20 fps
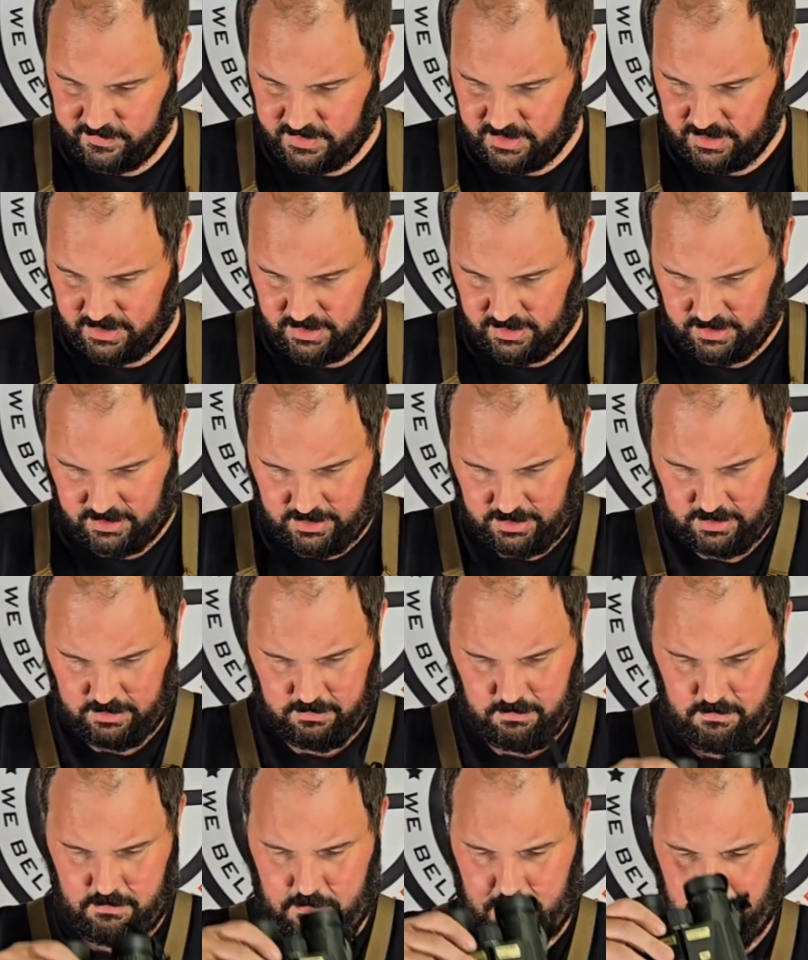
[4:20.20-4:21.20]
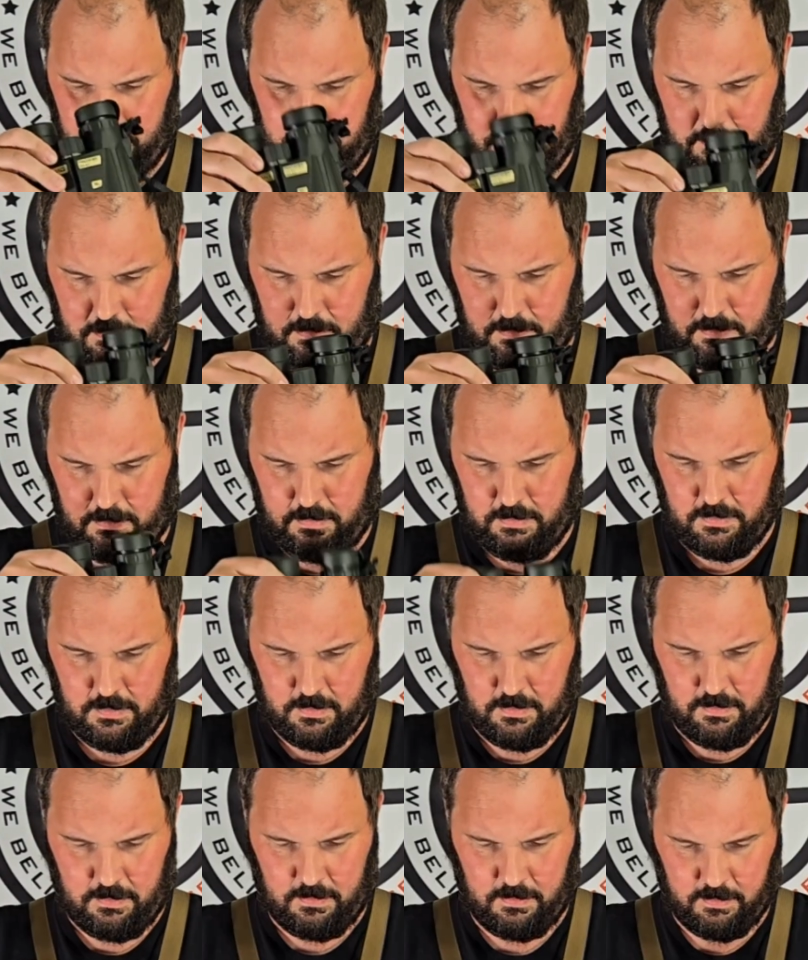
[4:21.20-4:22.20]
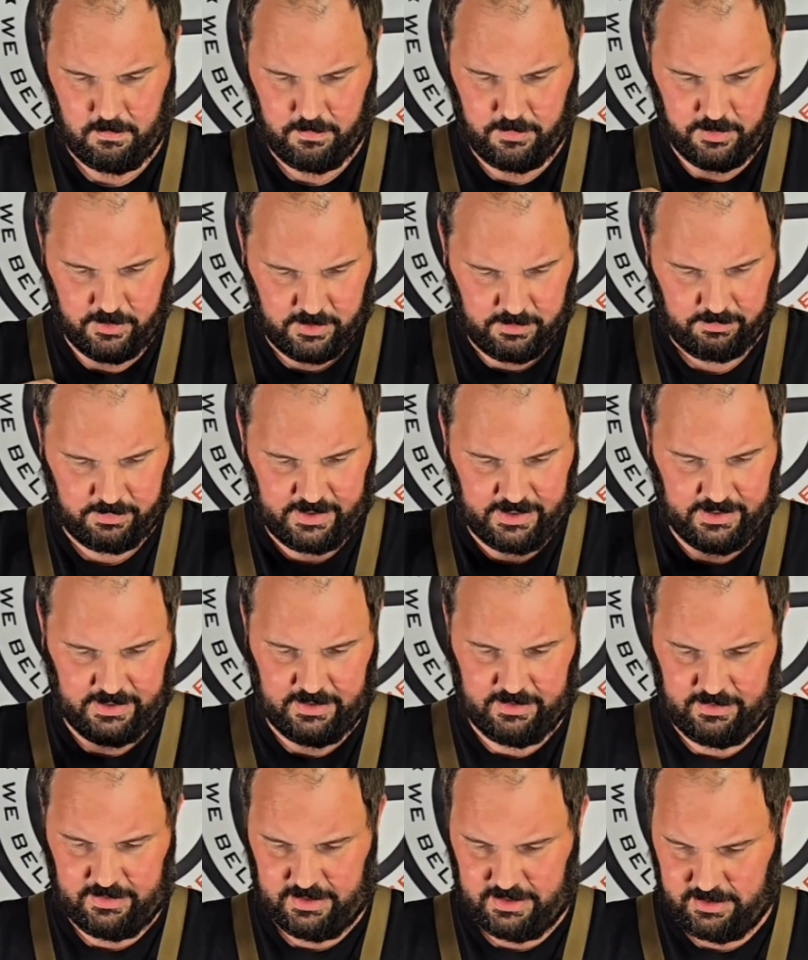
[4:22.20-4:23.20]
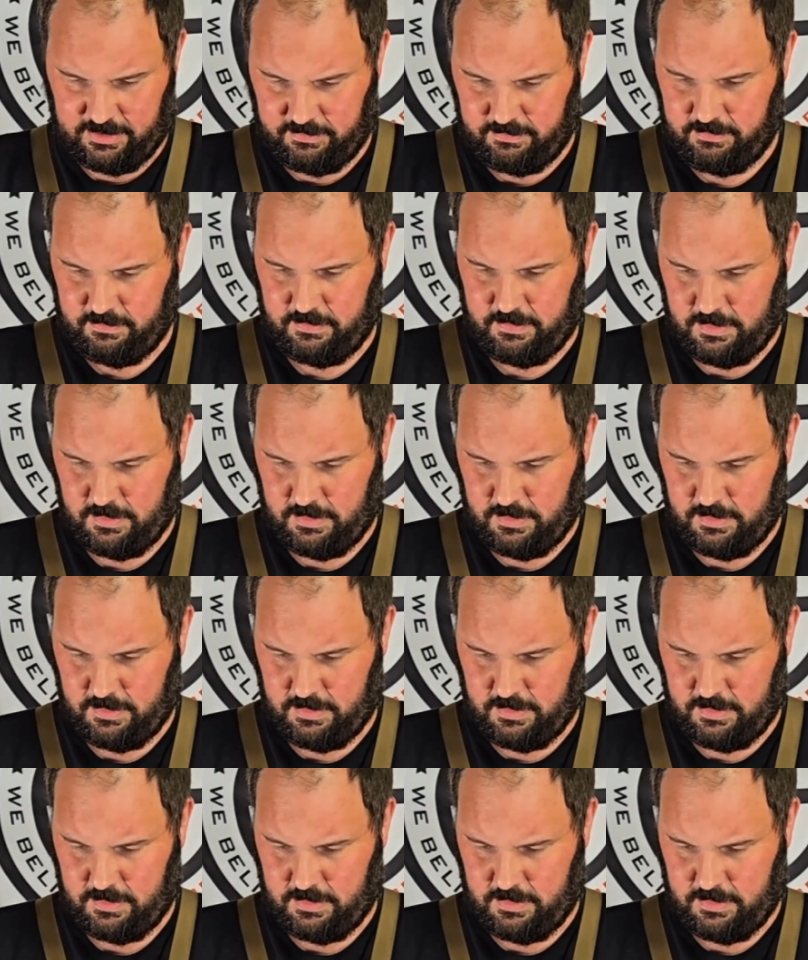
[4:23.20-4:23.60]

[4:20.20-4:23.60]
They hang. Put it back in there.